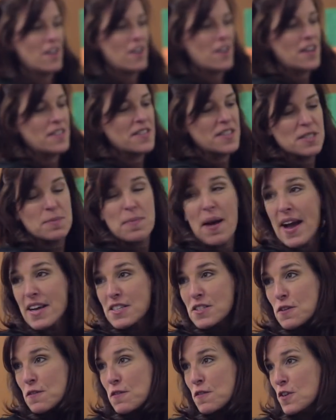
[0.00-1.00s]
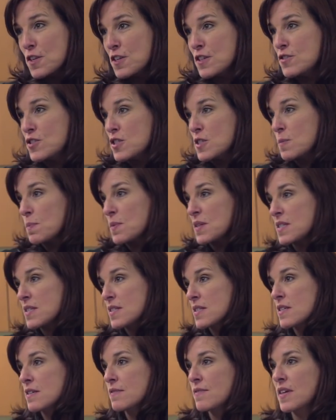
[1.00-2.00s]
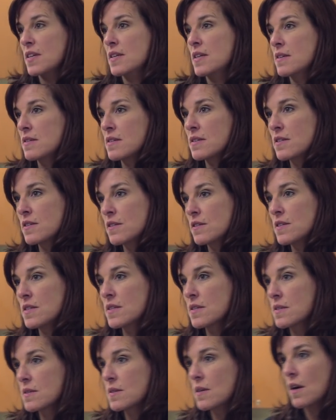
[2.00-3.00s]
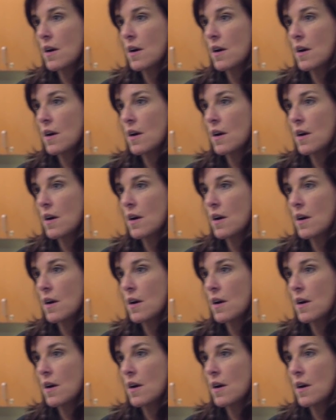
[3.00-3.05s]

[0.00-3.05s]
Okay, these packs are for you. Just please give any of the students